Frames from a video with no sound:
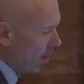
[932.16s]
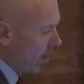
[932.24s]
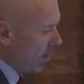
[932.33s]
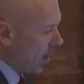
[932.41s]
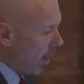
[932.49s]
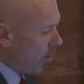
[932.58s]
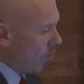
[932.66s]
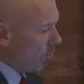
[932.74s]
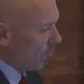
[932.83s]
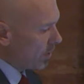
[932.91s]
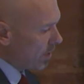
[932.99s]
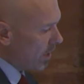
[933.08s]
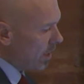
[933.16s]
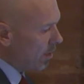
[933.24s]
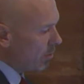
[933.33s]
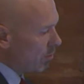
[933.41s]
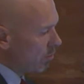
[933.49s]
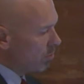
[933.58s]
Now, VC
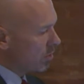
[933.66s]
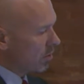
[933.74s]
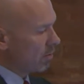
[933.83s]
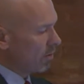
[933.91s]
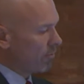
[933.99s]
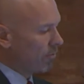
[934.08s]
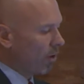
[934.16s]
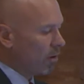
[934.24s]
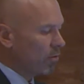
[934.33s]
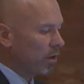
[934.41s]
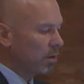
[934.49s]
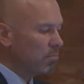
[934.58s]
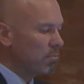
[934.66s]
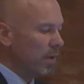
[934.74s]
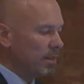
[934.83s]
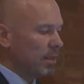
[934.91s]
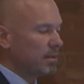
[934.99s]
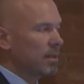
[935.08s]
used the following
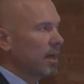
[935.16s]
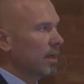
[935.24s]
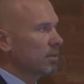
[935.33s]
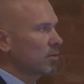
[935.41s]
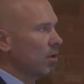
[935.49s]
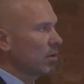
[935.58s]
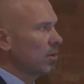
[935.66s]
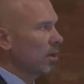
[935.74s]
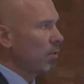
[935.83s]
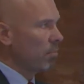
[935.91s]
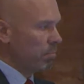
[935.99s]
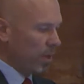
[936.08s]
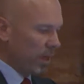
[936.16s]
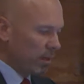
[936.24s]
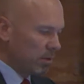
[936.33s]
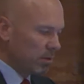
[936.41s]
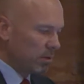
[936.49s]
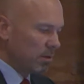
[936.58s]
meta tags on their web
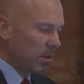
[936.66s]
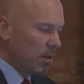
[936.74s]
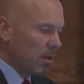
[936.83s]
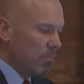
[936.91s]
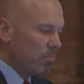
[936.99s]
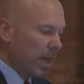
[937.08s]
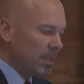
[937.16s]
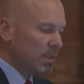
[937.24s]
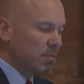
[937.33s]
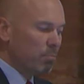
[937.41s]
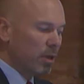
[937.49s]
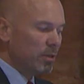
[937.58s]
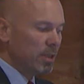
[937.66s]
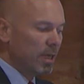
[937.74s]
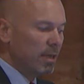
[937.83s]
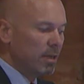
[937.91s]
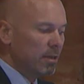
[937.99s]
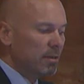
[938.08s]
page: best plus
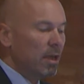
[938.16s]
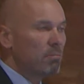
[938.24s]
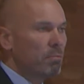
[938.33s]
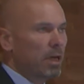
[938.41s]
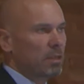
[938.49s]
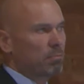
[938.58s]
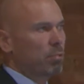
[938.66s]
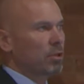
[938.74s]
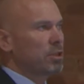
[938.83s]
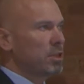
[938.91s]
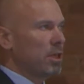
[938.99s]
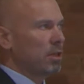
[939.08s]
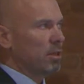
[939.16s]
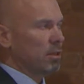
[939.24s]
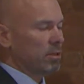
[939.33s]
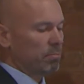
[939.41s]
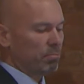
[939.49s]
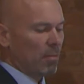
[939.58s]
Helios and best plus
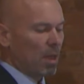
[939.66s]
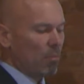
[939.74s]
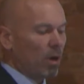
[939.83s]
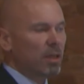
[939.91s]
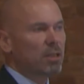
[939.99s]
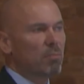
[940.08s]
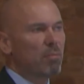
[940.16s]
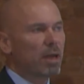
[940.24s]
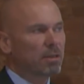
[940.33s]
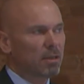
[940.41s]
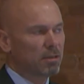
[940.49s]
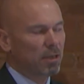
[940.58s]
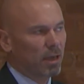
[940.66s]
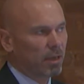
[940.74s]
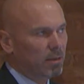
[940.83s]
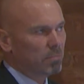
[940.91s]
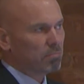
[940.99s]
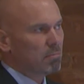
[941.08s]
Genius. What is a meta tag?
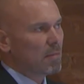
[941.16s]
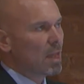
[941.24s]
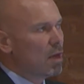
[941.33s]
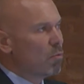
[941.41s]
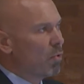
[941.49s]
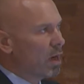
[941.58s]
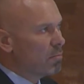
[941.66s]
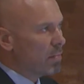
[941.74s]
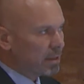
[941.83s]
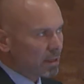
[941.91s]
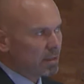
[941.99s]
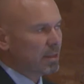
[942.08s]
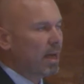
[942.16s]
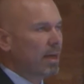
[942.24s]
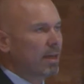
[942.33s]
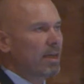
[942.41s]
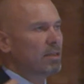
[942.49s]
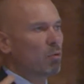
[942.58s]
Well, a meta tag
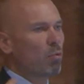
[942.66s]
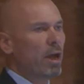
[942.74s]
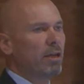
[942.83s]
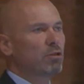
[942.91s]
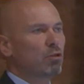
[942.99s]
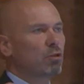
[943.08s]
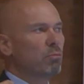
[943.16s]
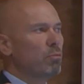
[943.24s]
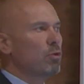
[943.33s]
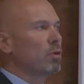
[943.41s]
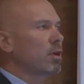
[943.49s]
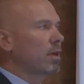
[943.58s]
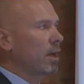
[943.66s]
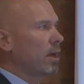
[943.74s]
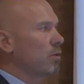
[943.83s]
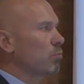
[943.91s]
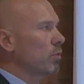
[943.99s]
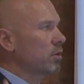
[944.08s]
is a way to
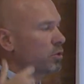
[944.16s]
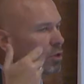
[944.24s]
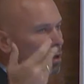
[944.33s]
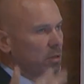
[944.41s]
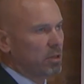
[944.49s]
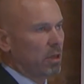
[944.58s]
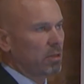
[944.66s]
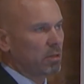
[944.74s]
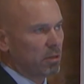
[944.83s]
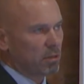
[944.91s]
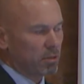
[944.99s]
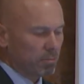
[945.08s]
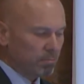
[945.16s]
communicate with search engines.